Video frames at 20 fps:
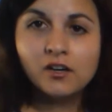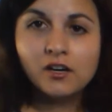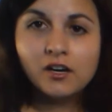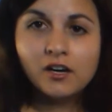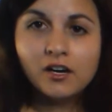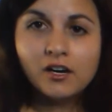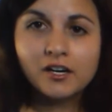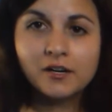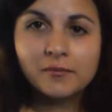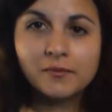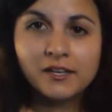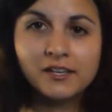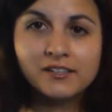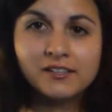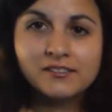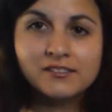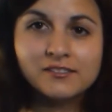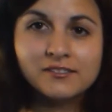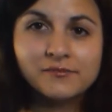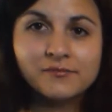
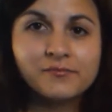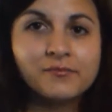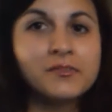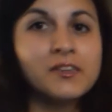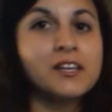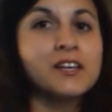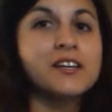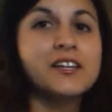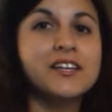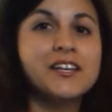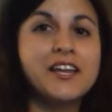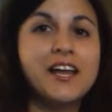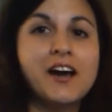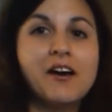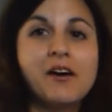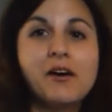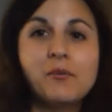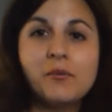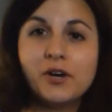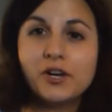armies.
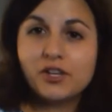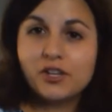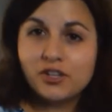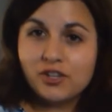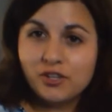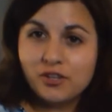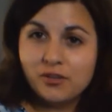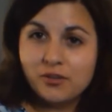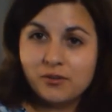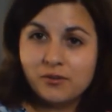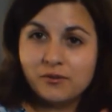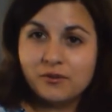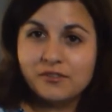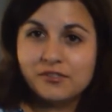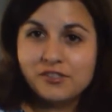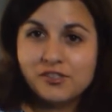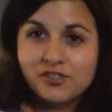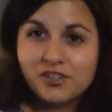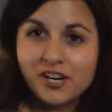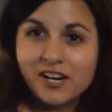Now I want you
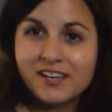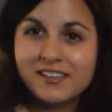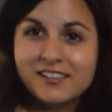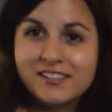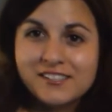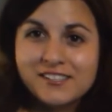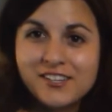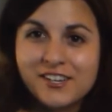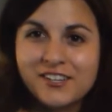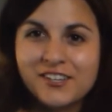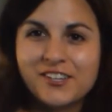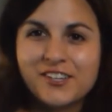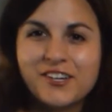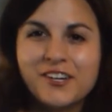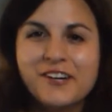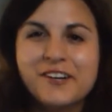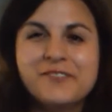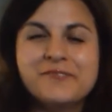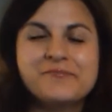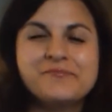to try this on your
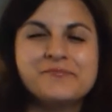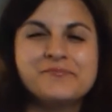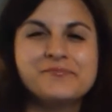own.